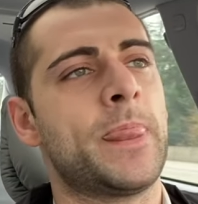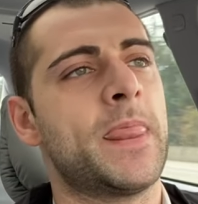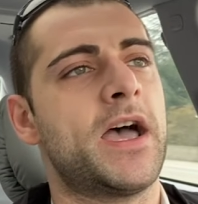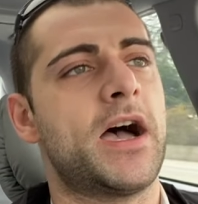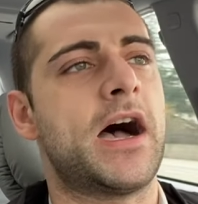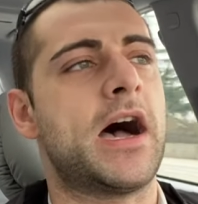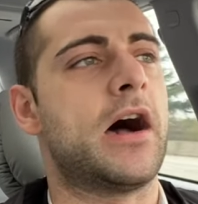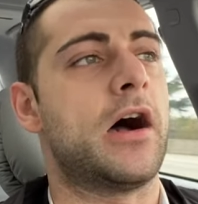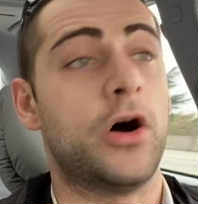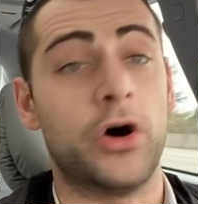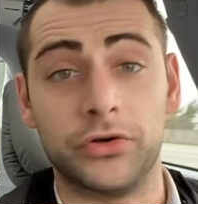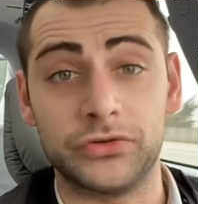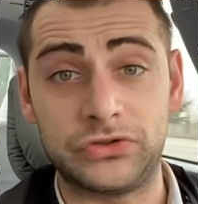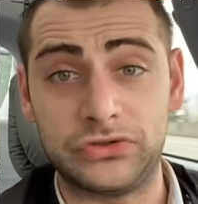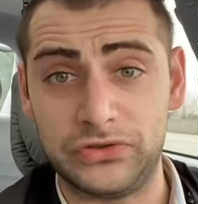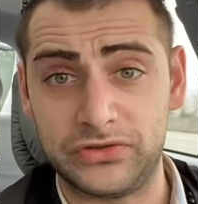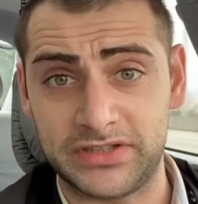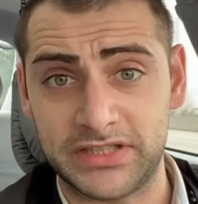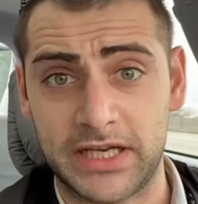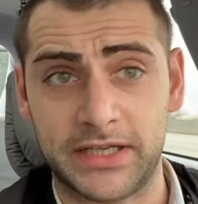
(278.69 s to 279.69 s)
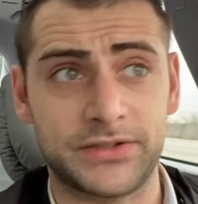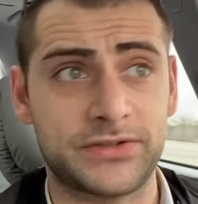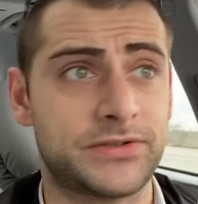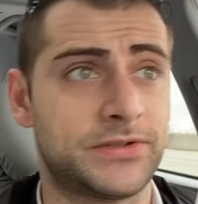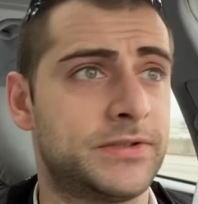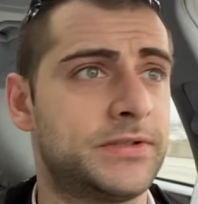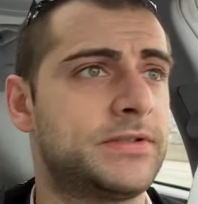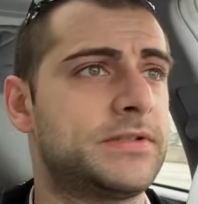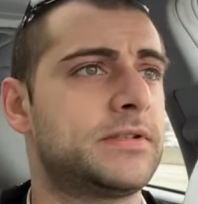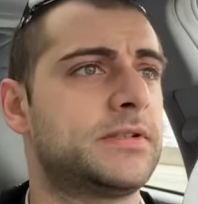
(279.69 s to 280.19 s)
O2
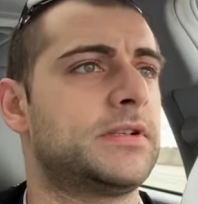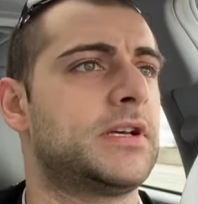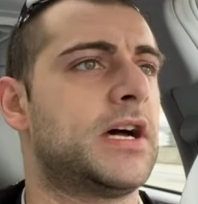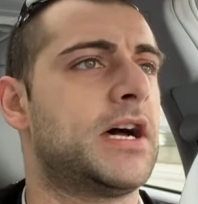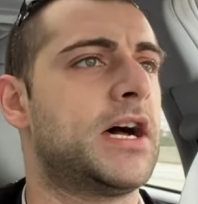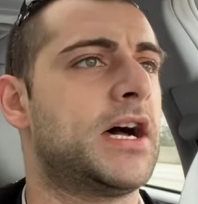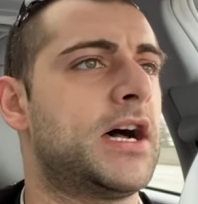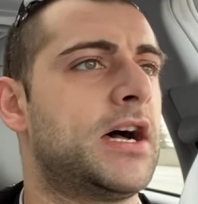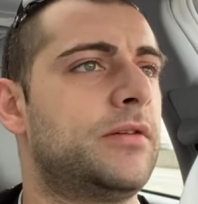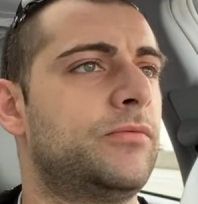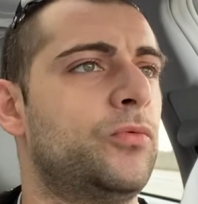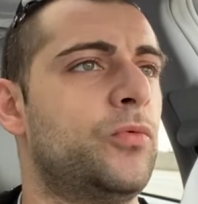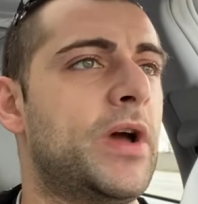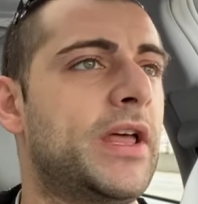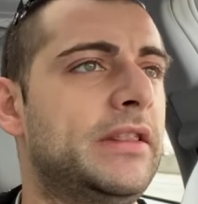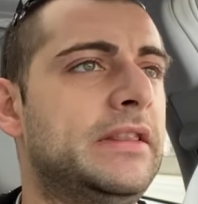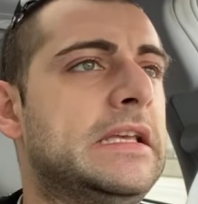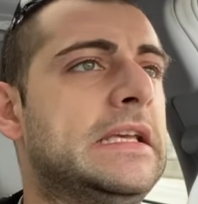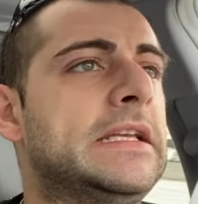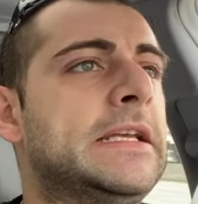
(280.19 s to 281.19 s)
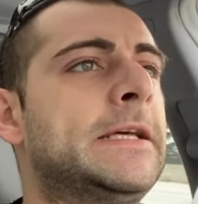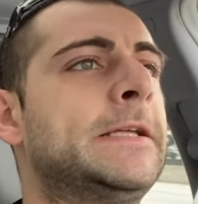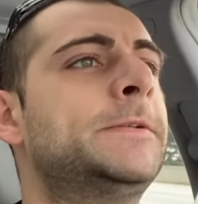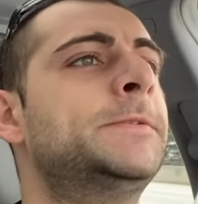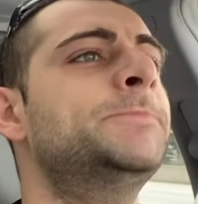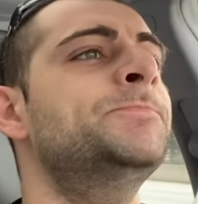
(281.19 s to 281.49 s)
sensors when needed,